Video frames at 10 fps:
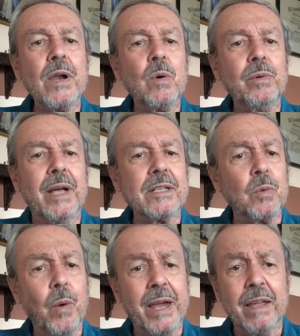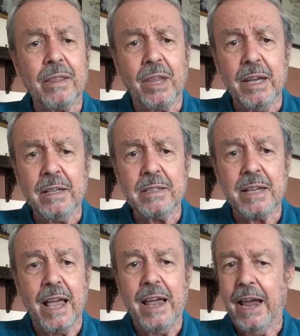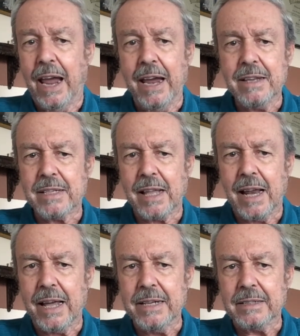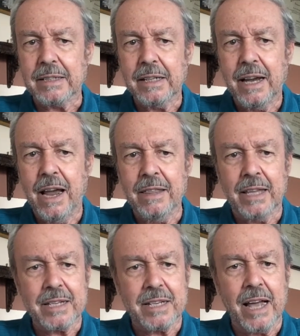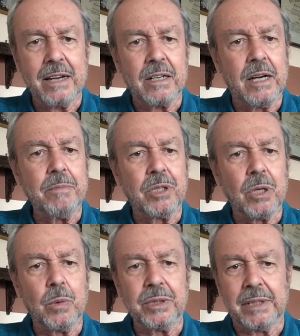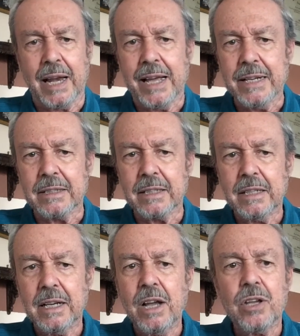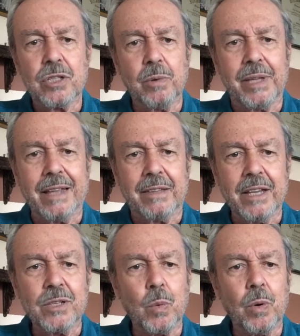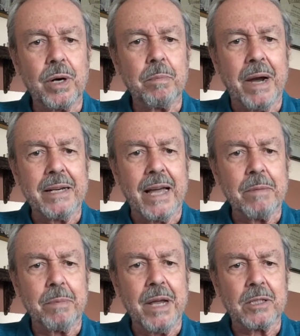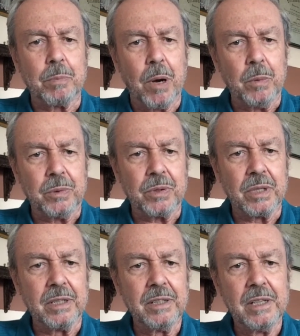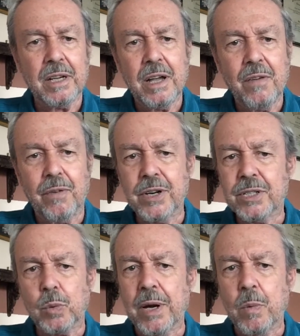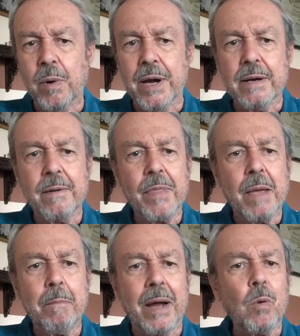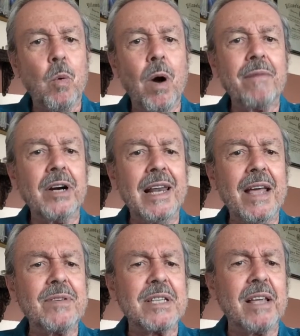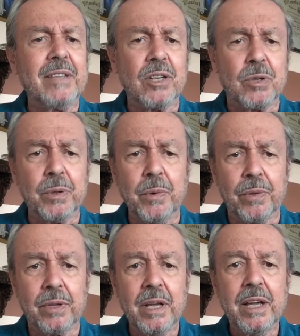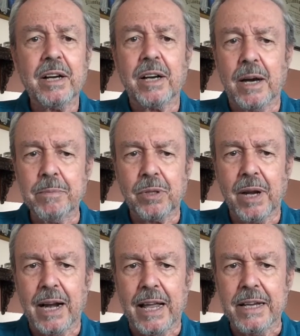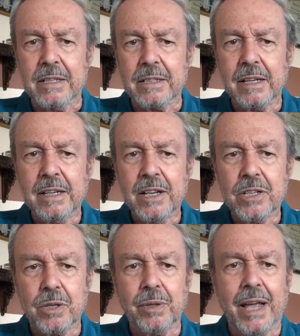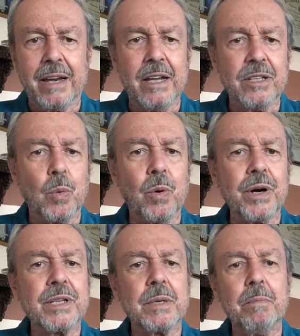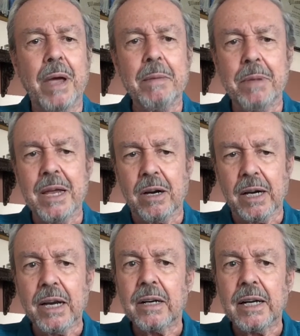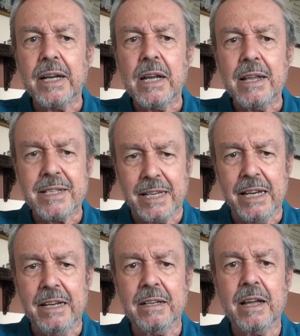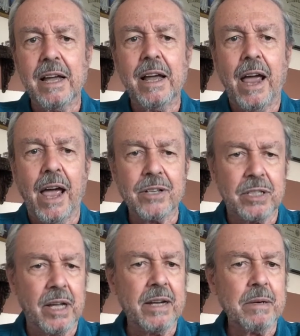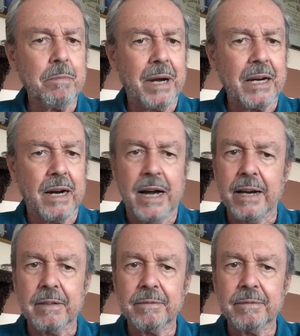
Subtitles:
who does wicked things hates the light and does not come towards the light, so that this work might not be exposed." Verse 21, "But whoever lives the truth comes to the light, so that his works may be clearly seen as done by God."